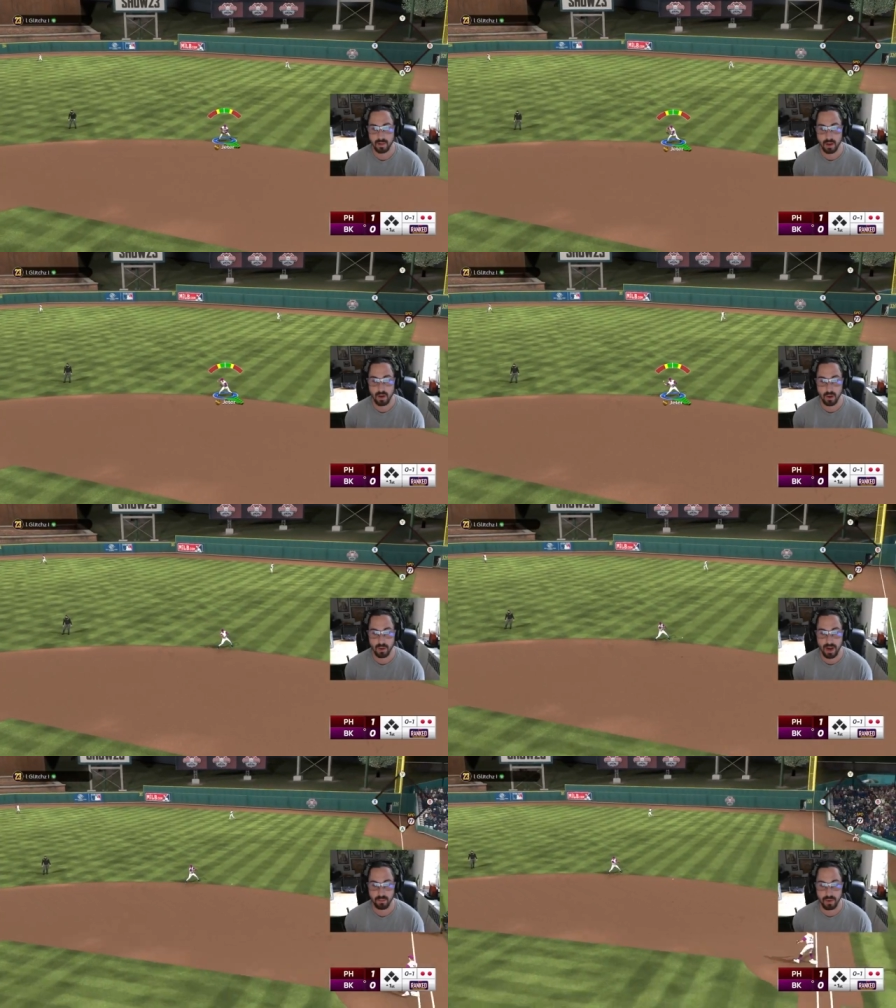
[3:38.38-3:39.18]
All
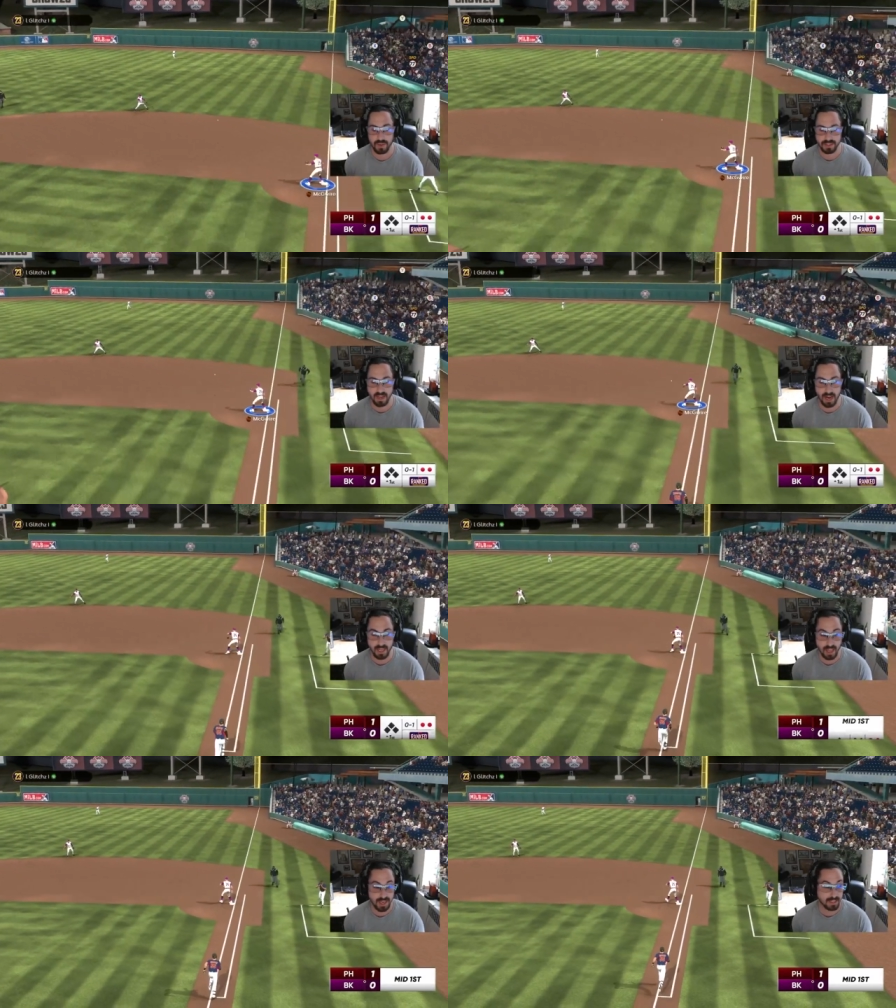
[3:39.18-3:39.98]
right, well, this guy
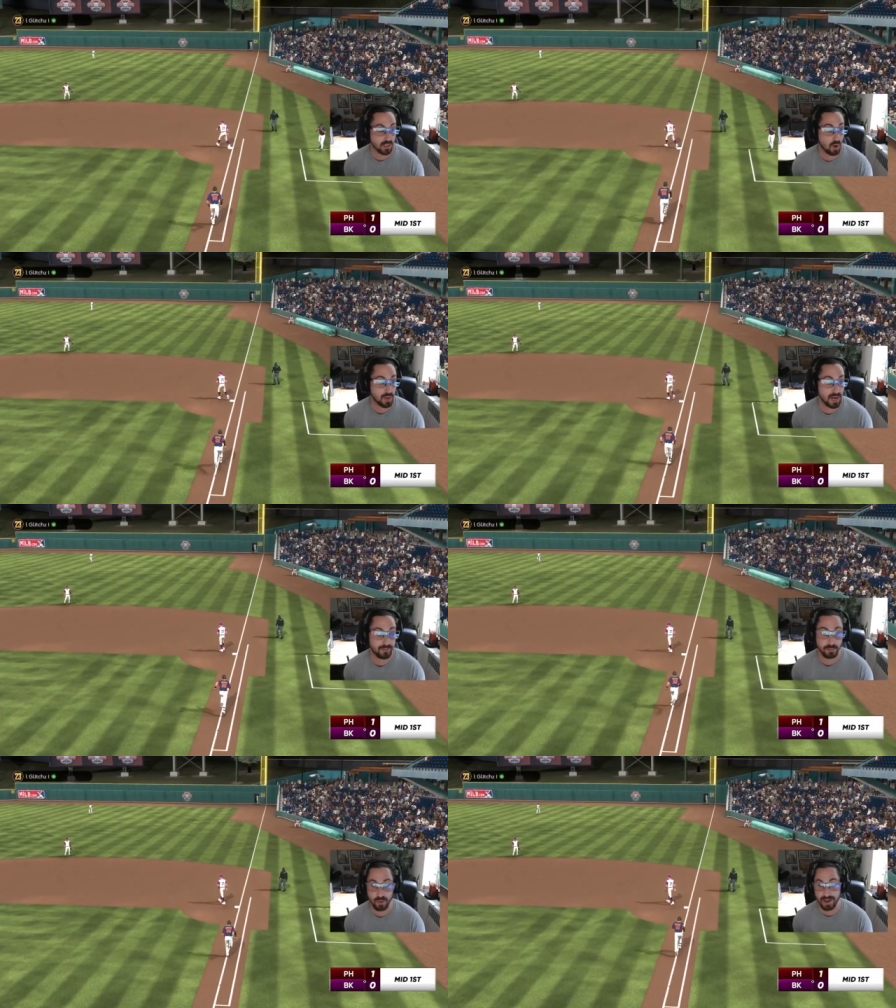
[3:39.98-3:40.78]
likes going
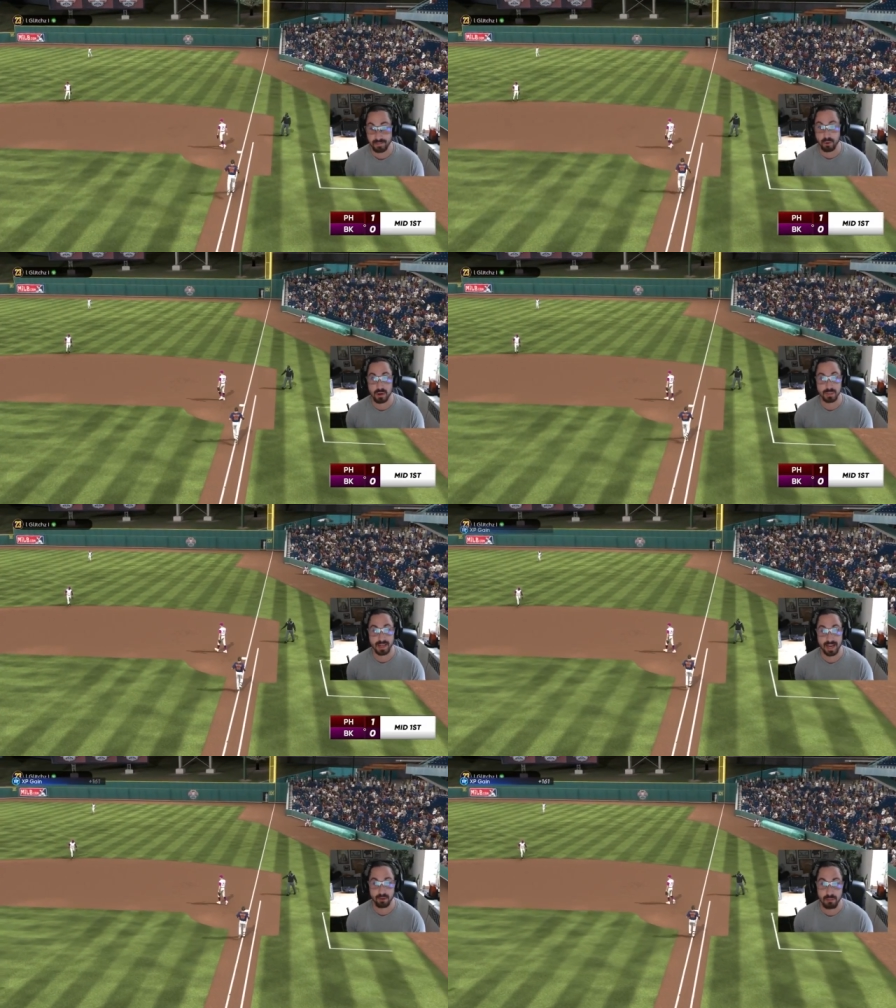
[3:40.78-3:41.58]
after breaking balls. We
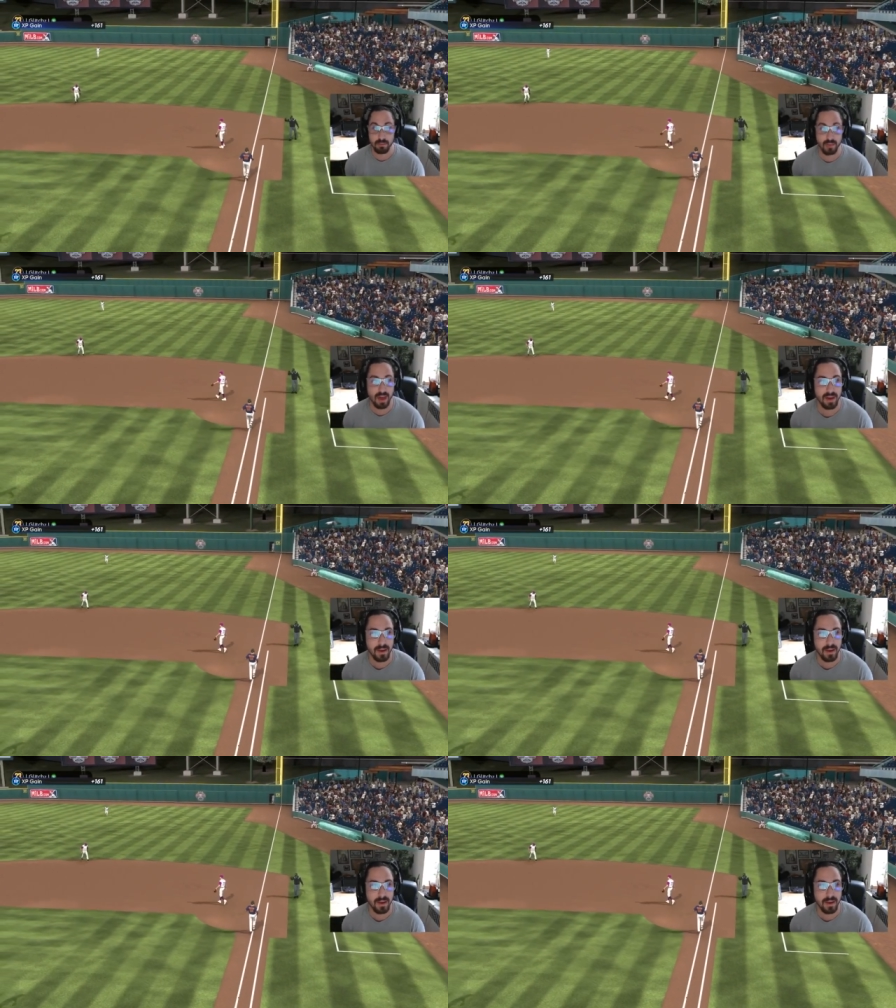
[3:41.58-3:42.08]
got to remember that.